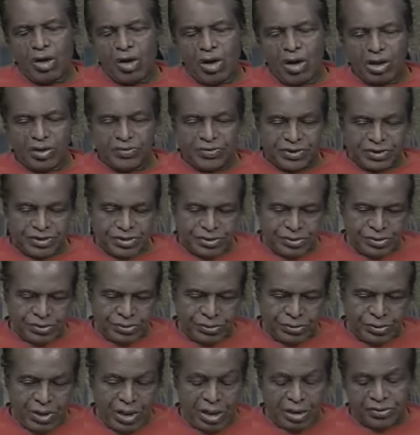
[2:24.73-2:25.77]
all of
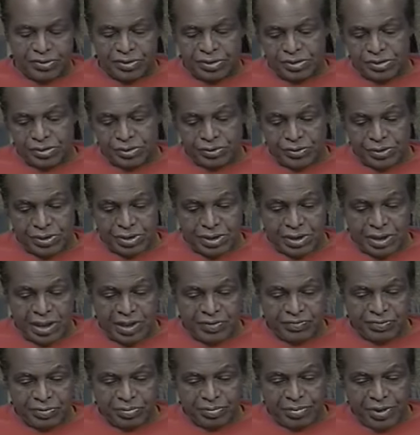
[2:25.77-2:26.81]
the students
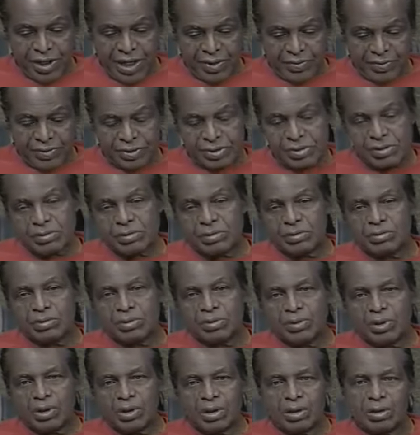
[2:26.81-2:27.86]
came from parents,
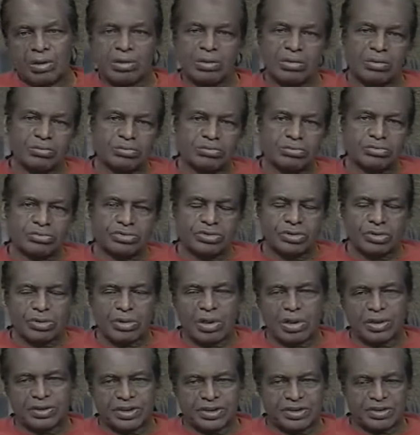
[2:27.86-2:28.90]

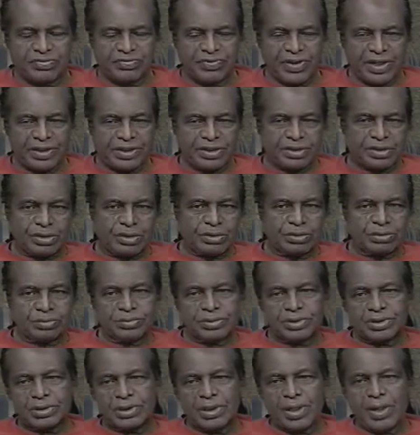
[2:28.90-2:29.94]
so-called disadvantaged
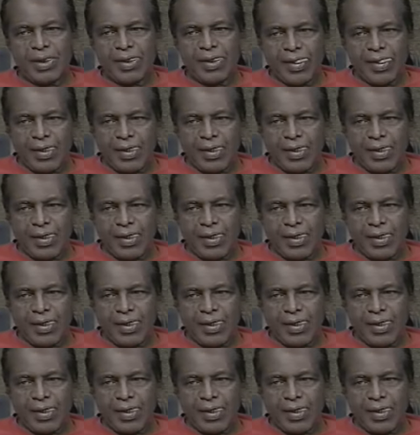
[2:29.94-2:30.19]
homes.